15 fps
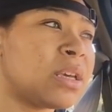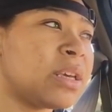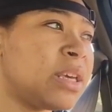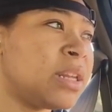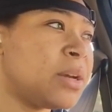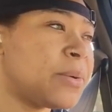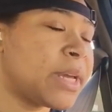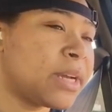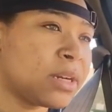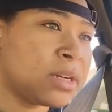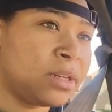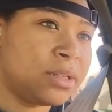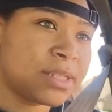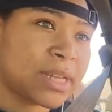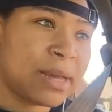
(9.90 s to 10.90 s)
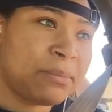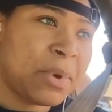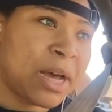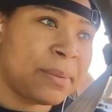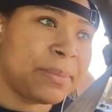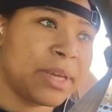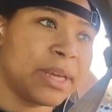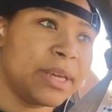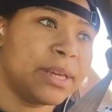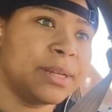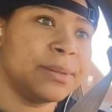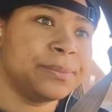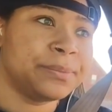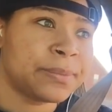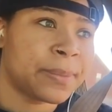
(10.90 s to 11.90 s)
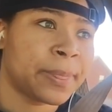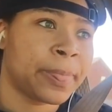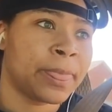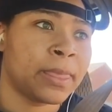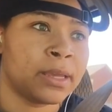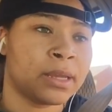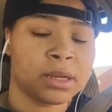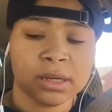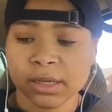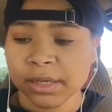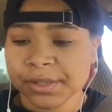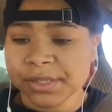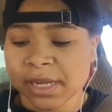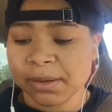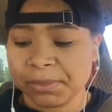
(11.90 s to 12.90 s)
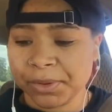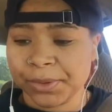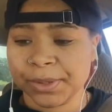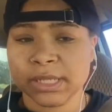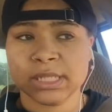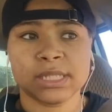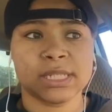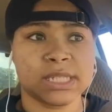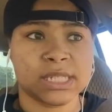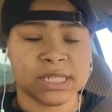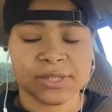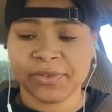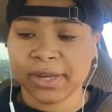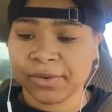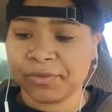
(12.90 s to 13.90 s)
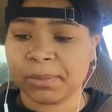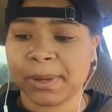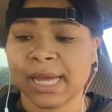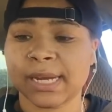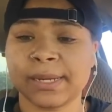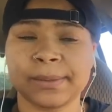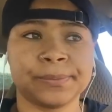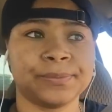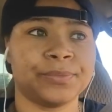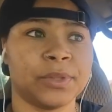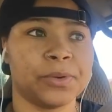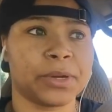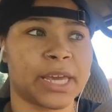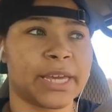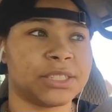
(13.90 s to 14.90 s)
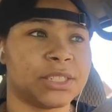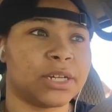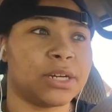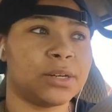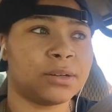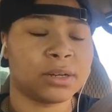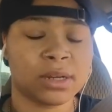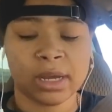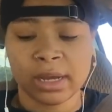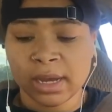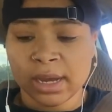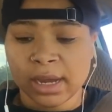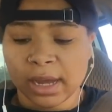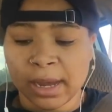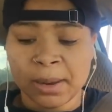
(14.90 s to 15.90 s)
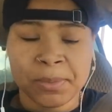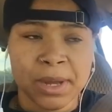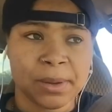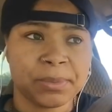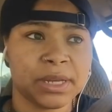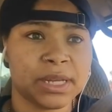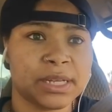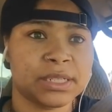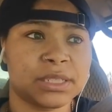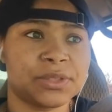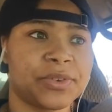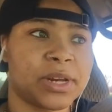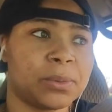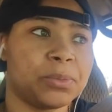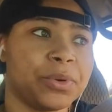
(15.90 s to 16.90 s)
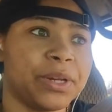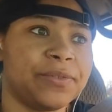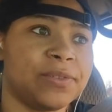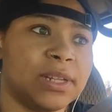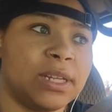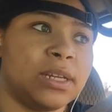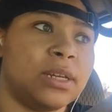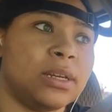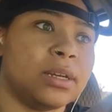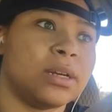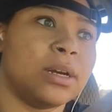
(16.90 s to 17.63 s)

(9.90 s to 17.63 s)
Anyway, girls, I'm popping in. Girls and boys. This is for everybody. No cash doll. I'm popping in just very briefly